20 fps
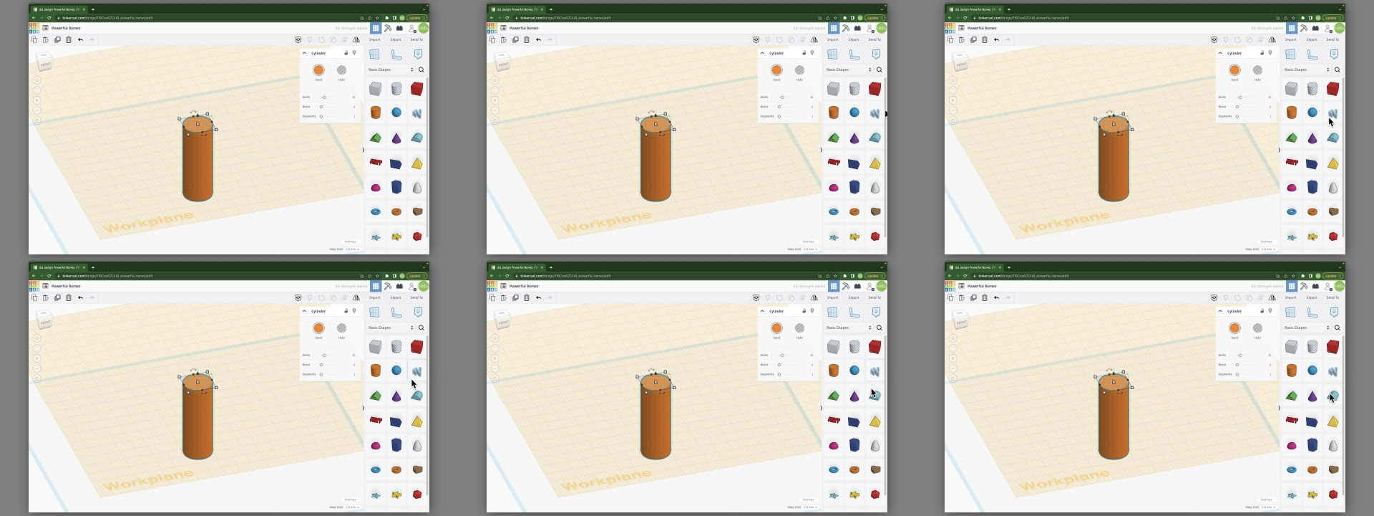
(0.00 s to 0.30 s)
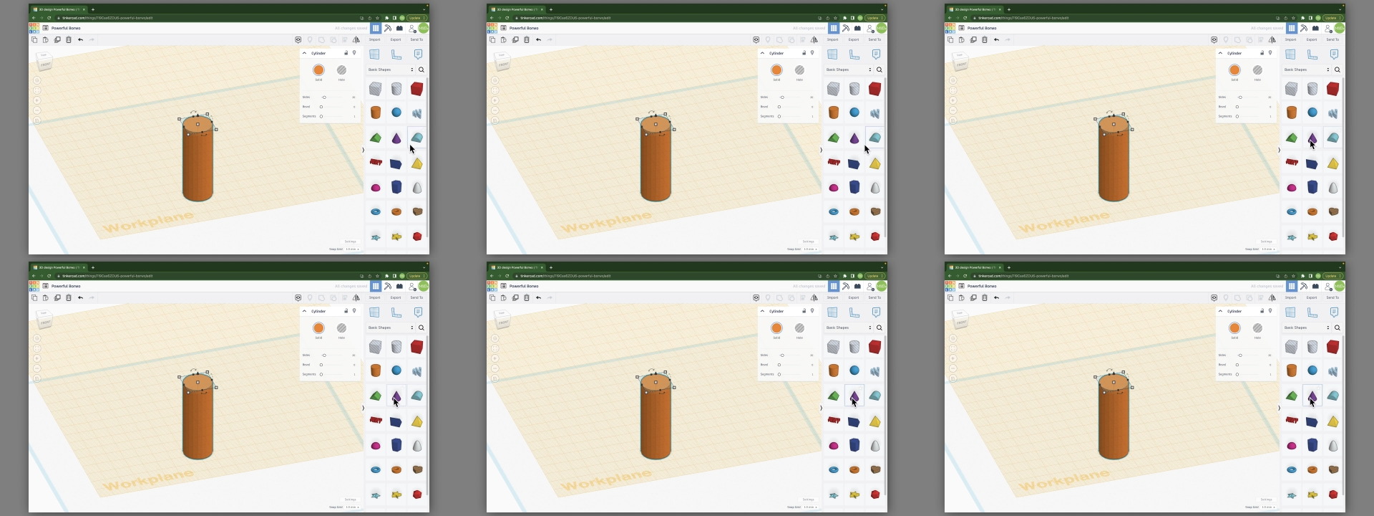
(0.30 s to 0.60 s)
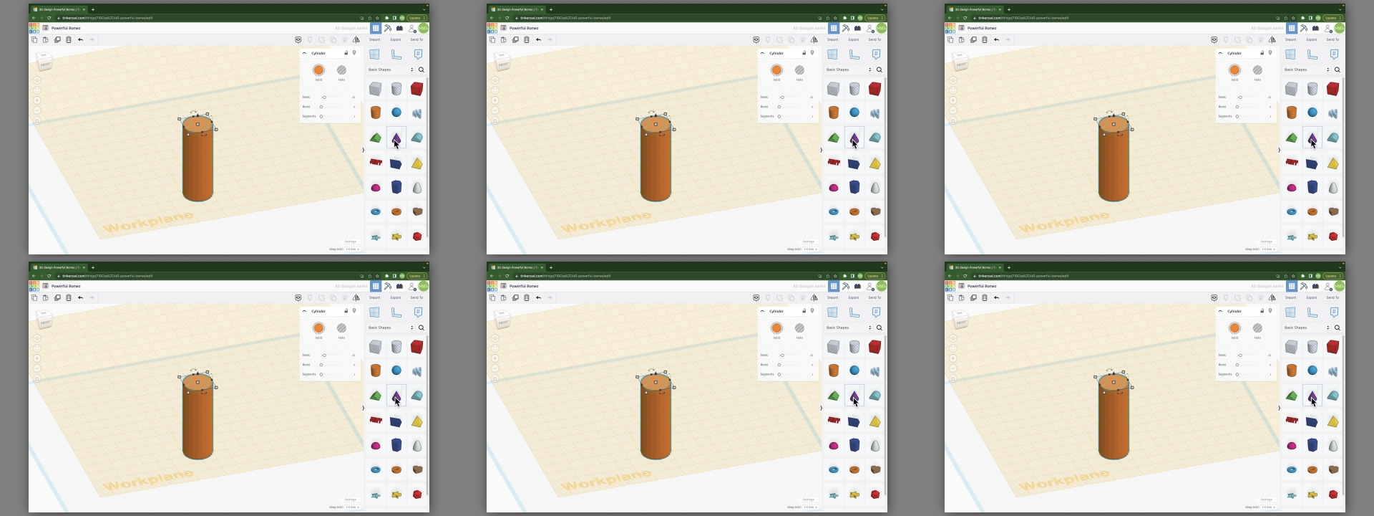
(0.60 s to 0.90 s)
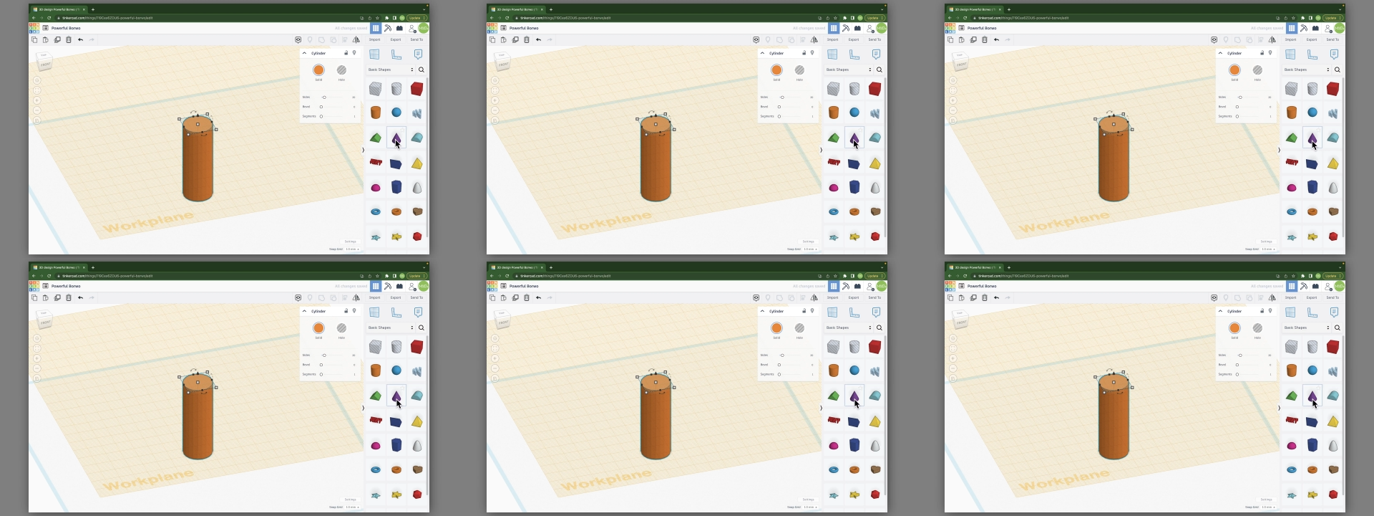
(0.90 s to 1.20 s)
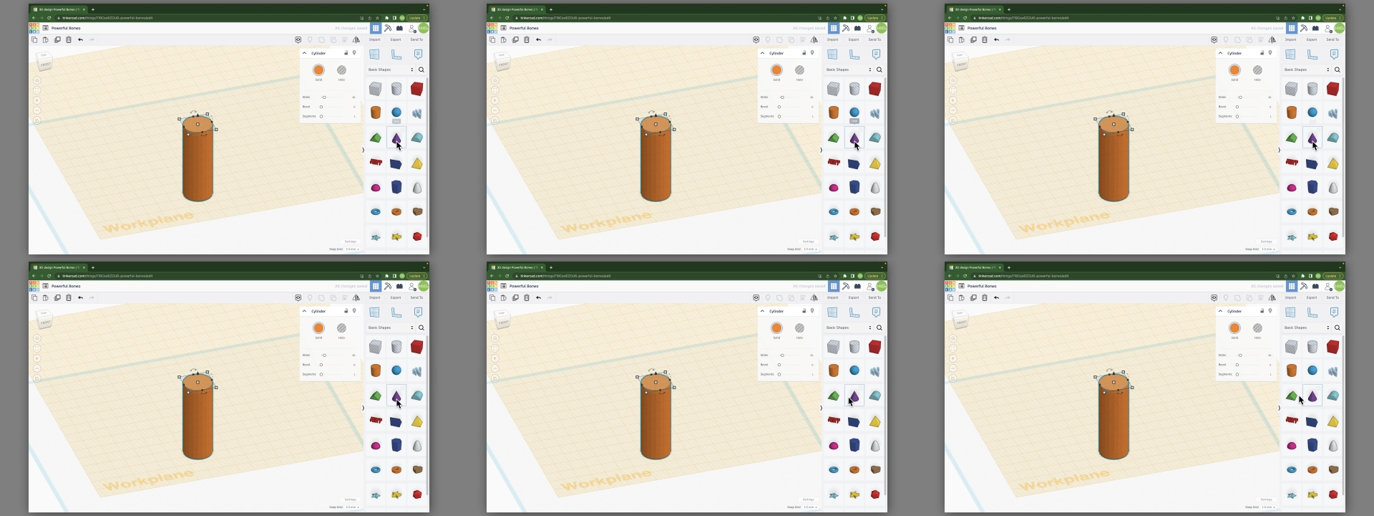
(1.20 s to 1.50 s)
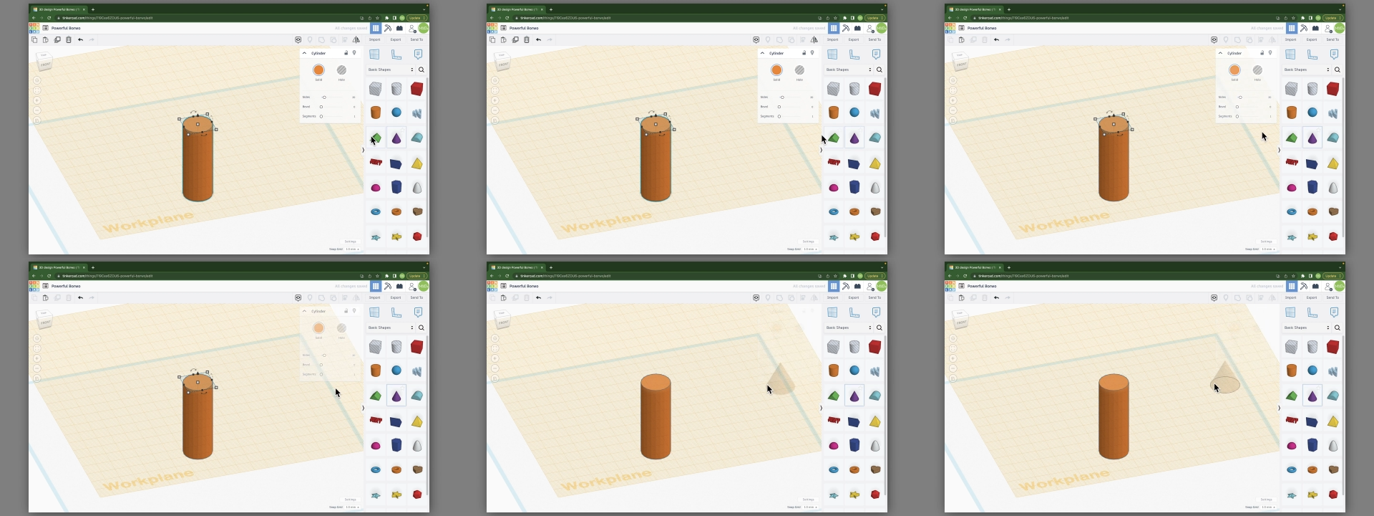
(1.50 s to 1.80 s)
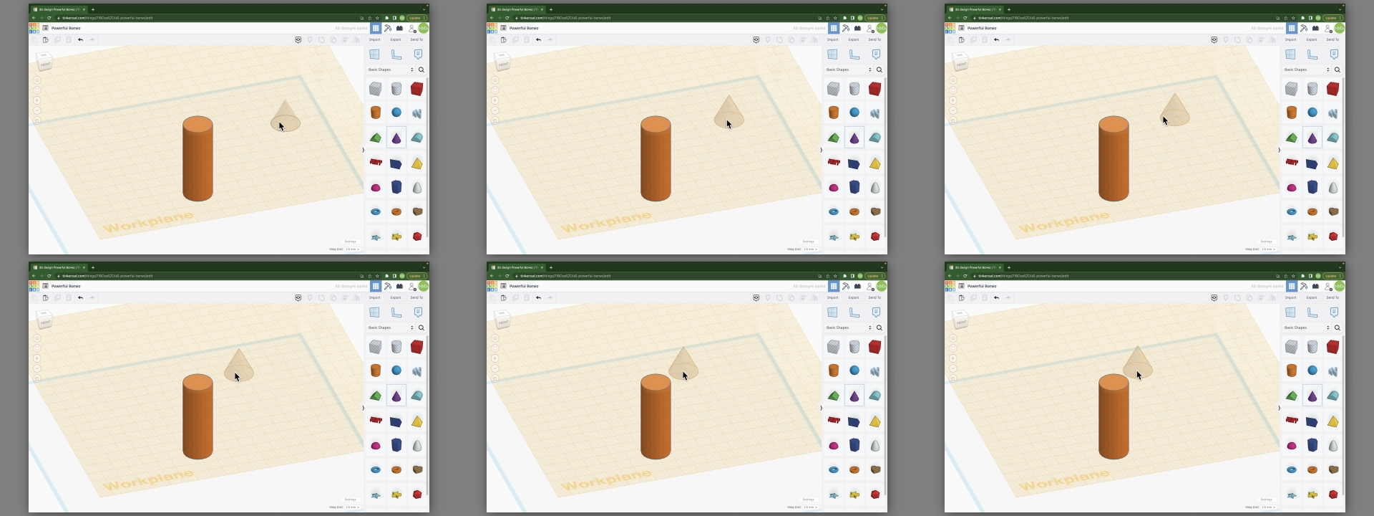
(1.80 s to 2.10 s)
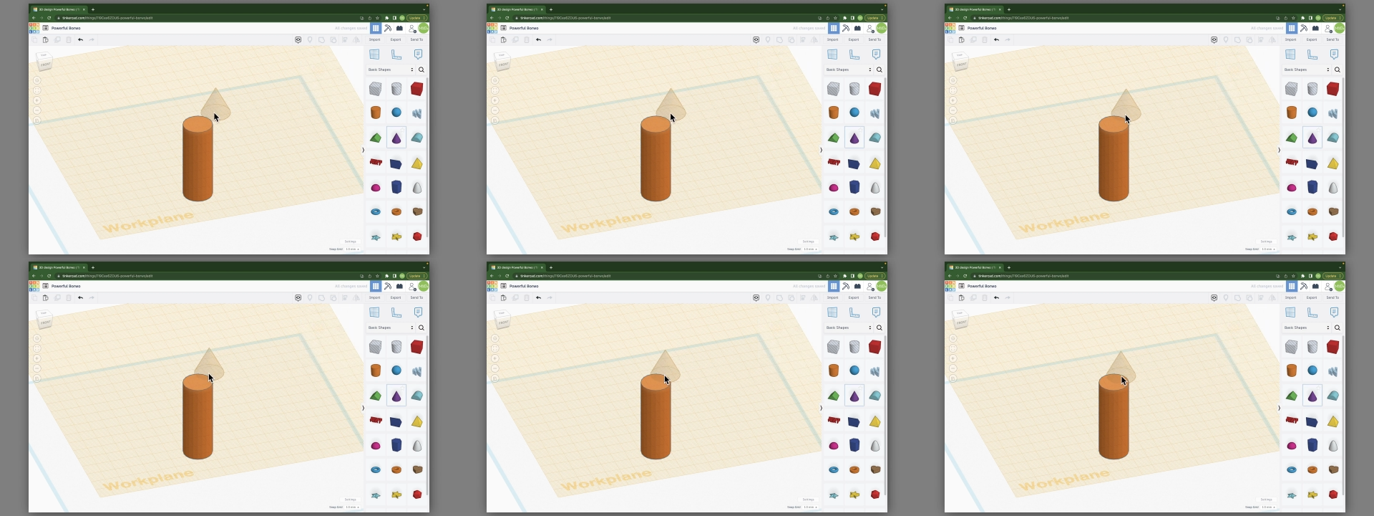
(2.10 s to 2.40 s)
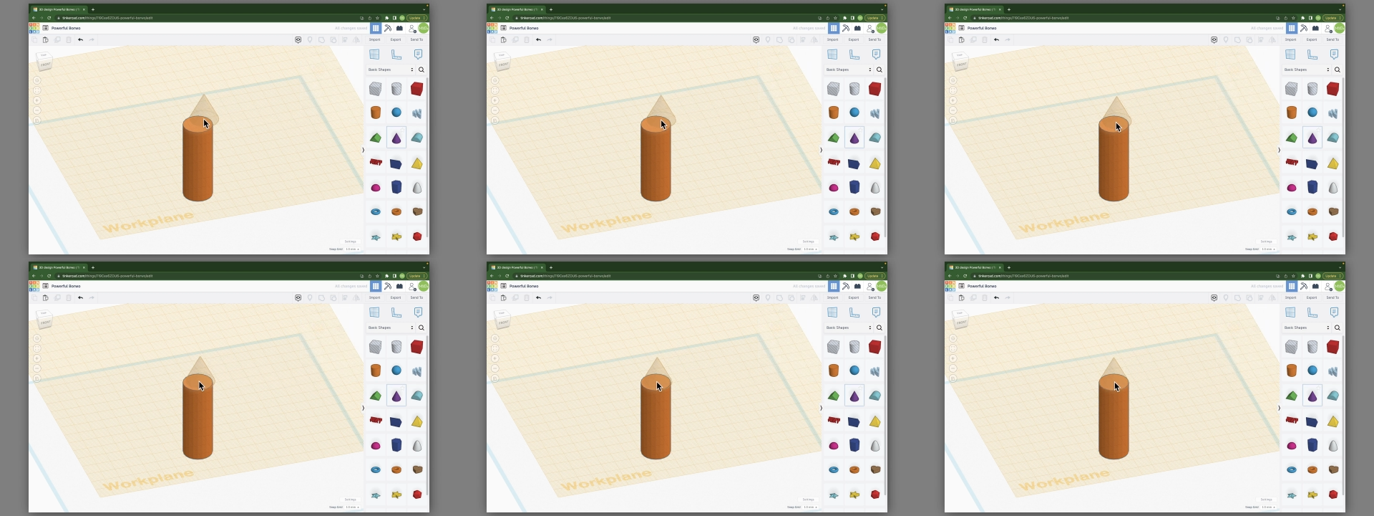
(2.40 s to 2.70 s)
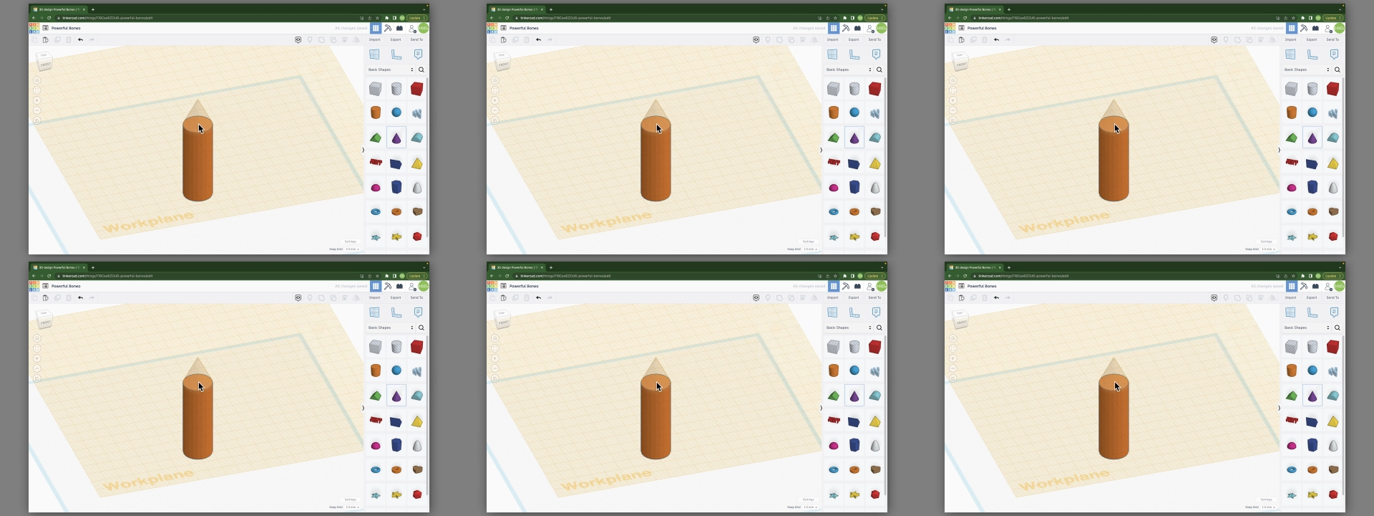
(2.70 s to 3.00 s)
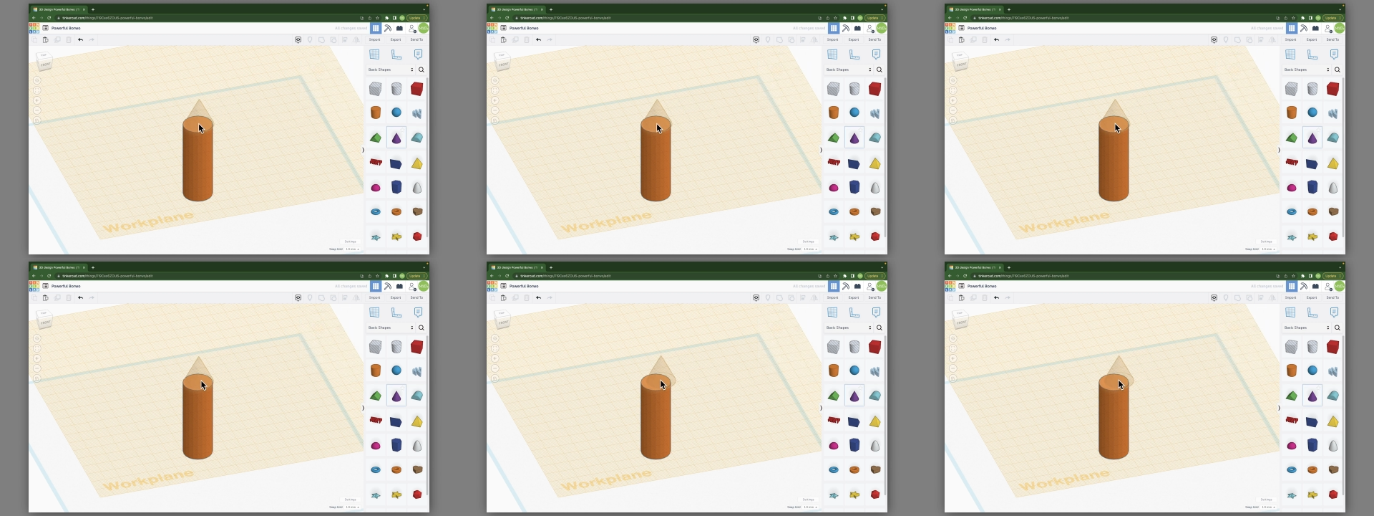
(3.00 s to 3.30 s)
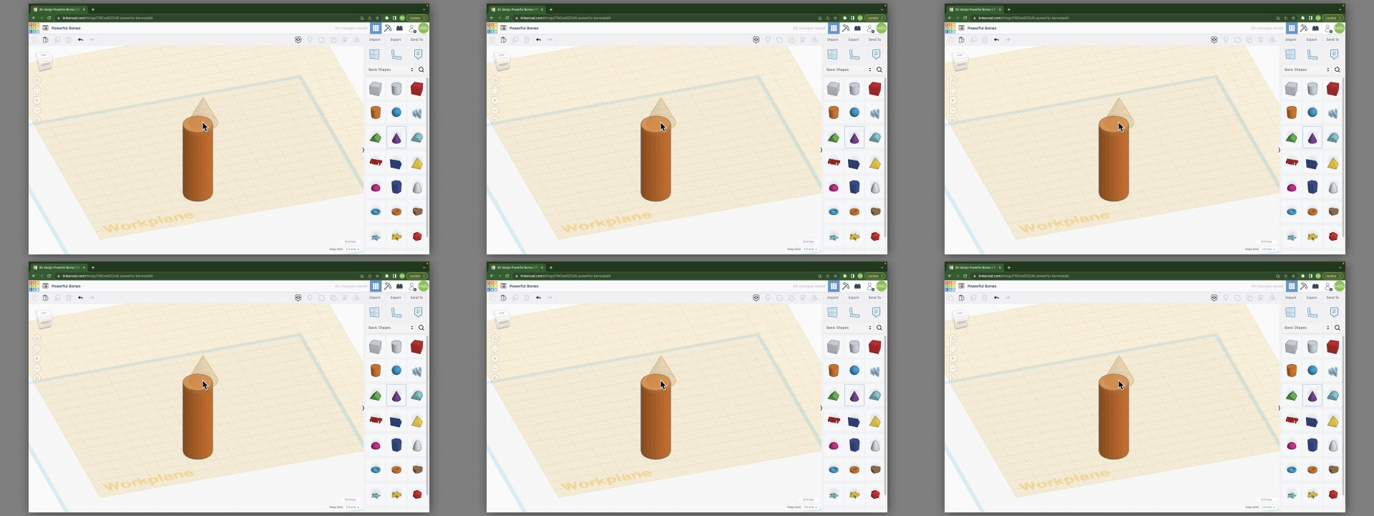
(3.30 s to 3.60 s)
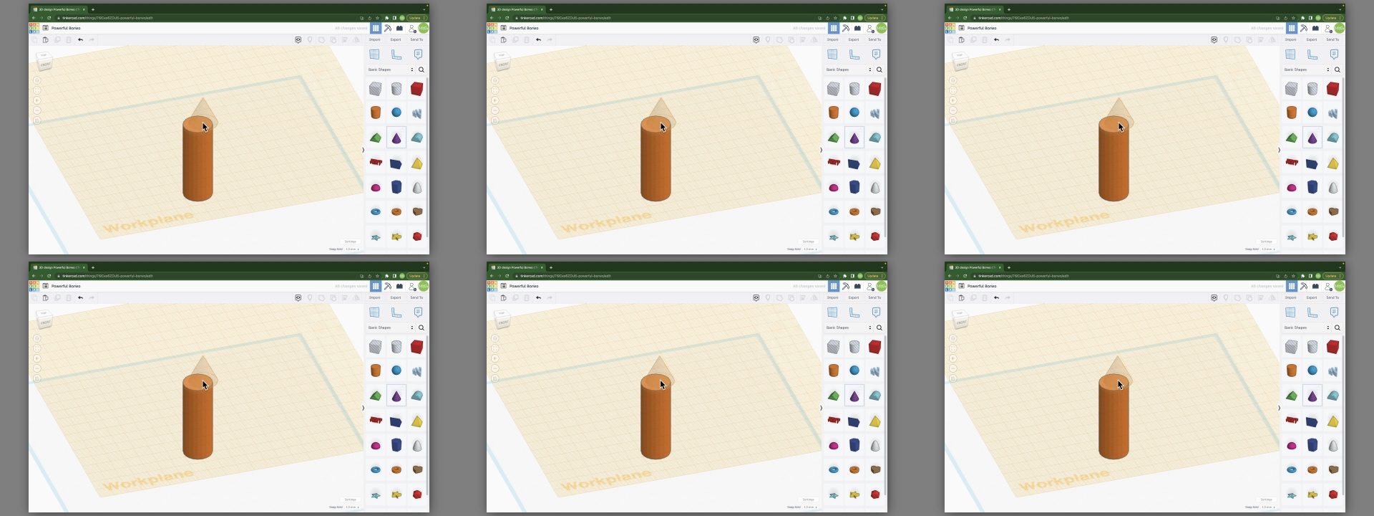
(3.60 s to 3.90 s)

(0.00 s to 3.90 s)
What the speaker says: No face is visible, so there are no lips to read.